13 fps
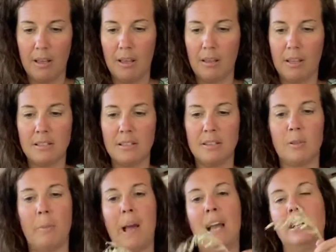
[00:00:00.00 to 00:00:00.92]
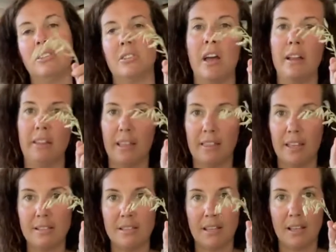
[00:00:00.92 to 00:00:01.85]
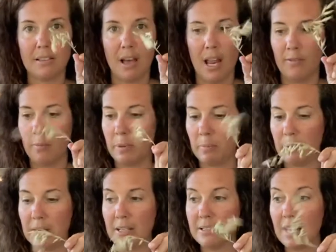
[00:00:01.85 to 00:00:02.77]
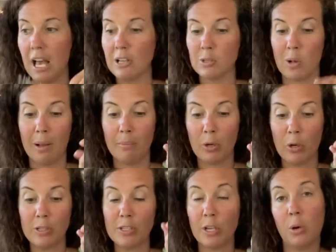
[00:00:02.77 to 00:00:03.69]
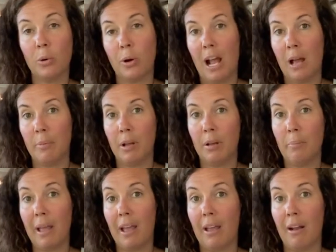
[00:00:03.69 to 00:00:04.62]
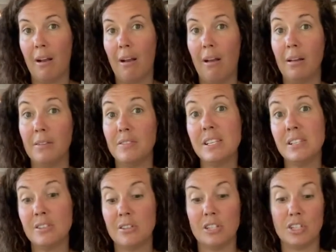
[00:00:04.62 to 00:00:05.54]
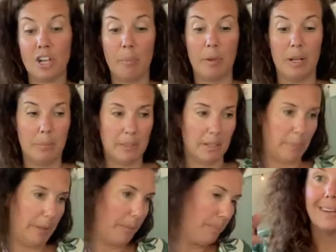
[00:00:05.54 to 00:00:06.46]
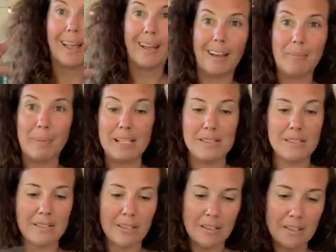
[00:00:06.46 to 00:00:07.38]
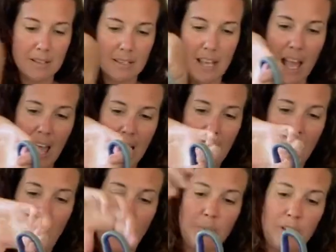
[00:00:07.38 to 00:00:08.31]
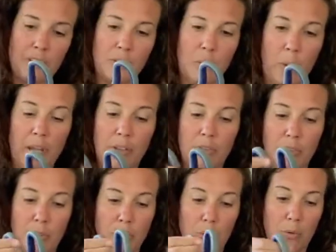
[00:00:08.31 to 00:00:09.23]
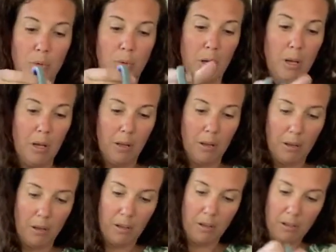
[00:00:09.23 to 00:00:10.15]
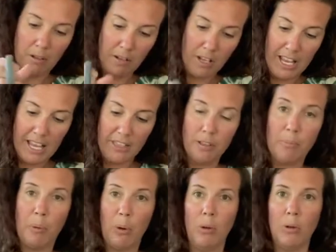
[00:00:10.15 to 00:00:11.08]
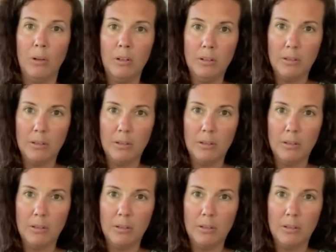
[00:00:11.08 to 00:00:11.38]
because these are packaged kind of like this, and that's kind of a big piece. So I'm going to go grab a pair of scissors and chop it up a little bit. Got my scissors, and I'm just going to, in the bowl,